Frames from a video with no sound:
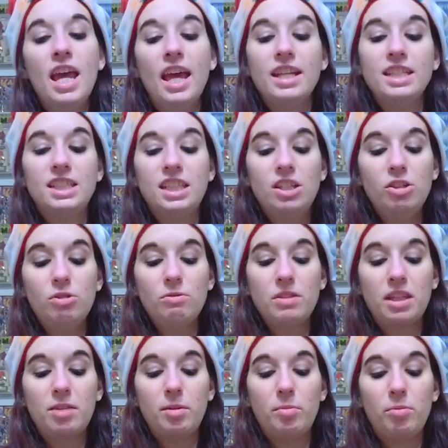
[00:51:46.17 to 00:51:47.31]
and i didn't know it was
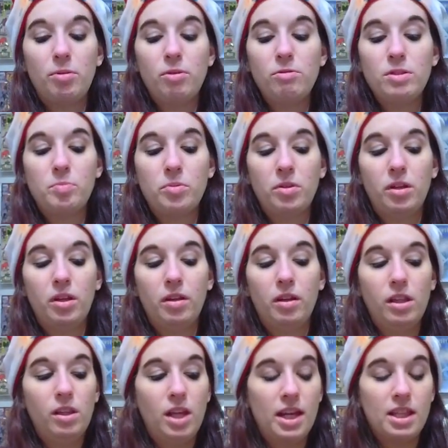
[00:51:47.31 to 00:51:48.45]
gonna be a prose book a
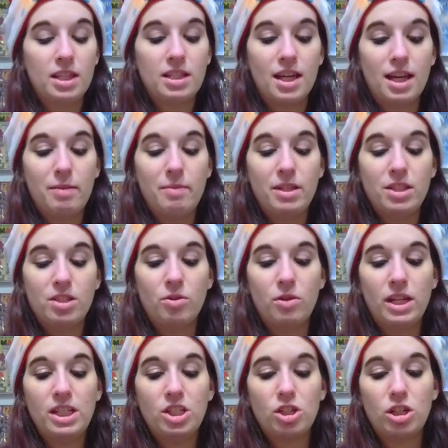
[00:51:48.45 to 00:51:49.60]
lot of the time and so
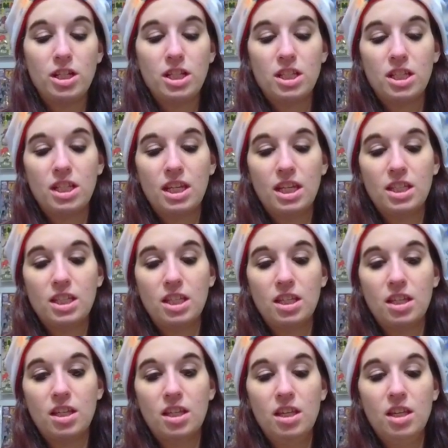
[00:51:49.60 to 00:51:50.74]
i started to get
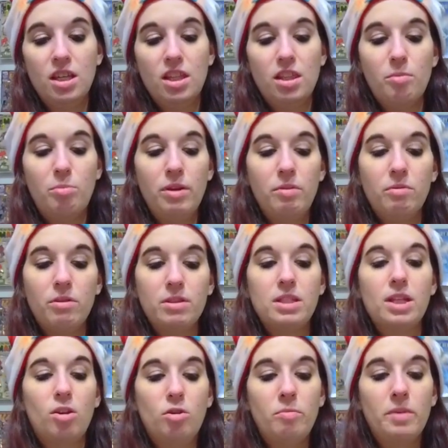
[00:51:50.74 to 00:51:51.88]
to the point where I was
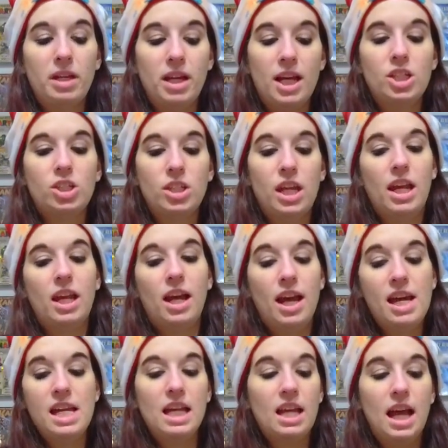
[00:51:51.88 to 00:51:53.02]
like, oh my gosh, like
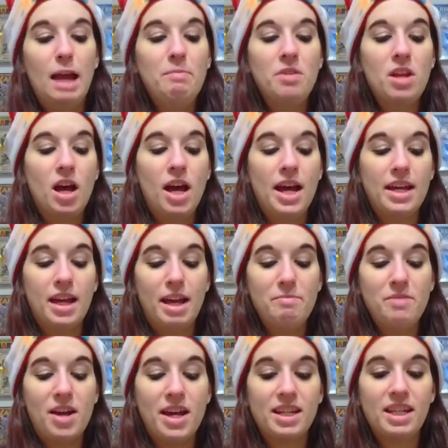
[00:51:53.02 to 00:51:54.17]
I I'm not I'm
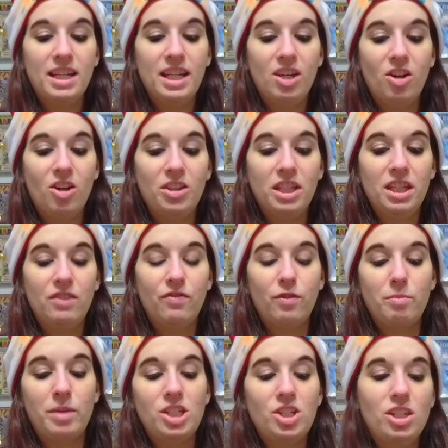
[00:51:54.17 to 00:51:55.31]
not getting all the
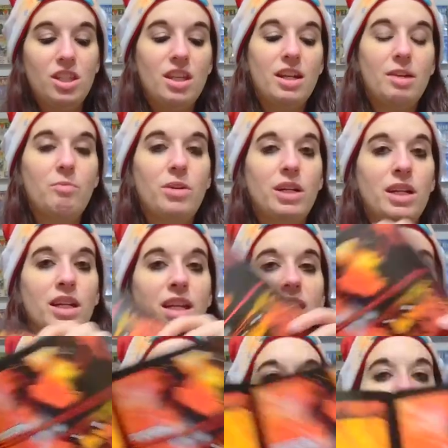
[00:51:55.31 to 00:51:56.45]
information that I want to
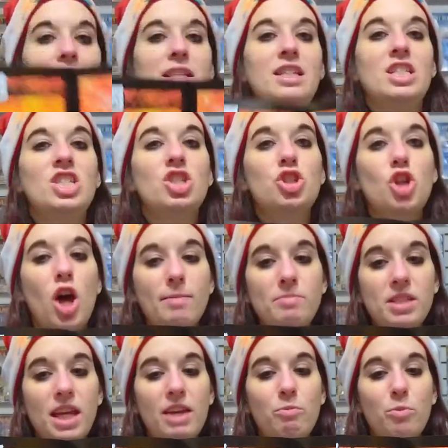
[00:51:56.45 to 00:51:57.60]
get. So I like stopped
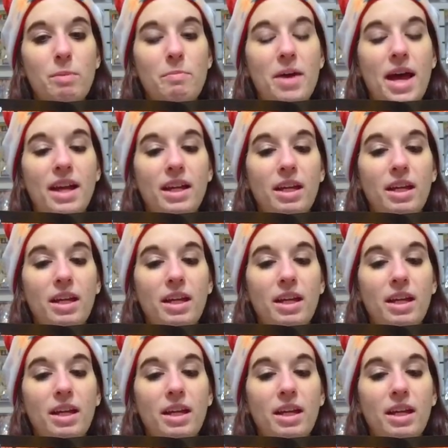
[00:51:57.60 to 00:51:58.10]
and went back